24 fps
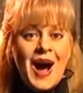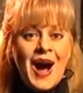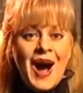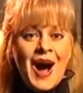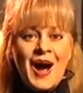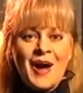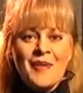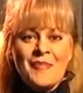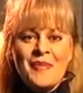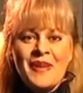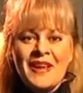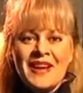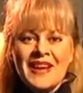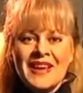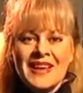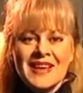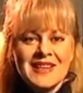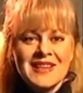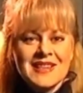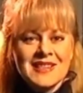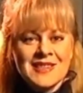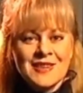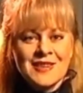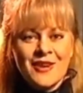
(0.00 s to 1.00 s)
Hi, Billy.
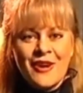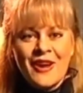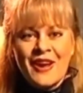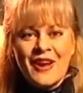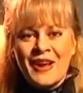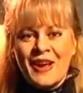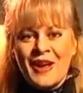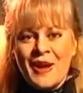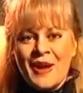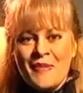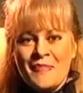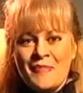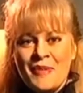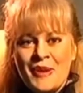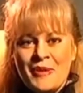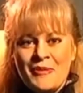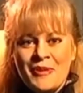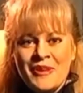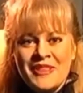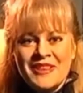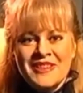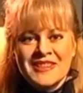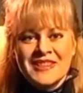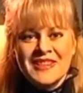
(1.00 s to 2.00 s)
Sorry I can't be
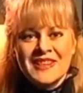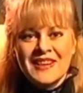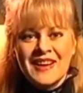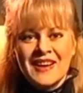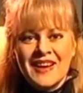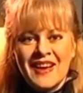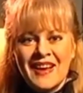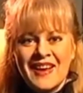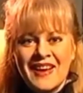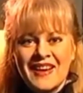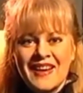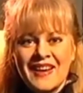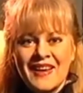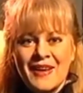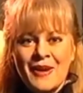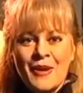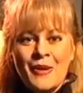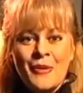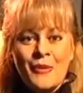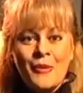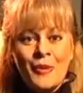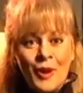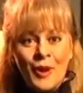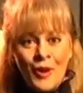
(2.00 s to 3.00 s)
with you tonight.
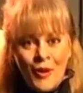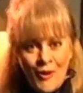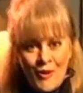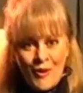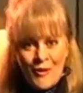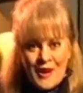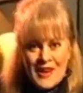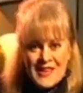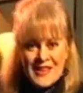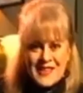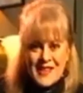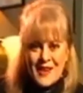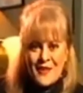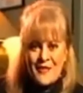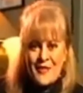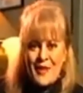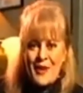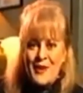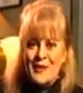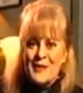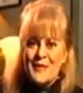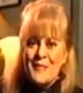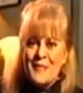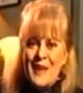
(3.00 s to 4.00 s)
We'll always have those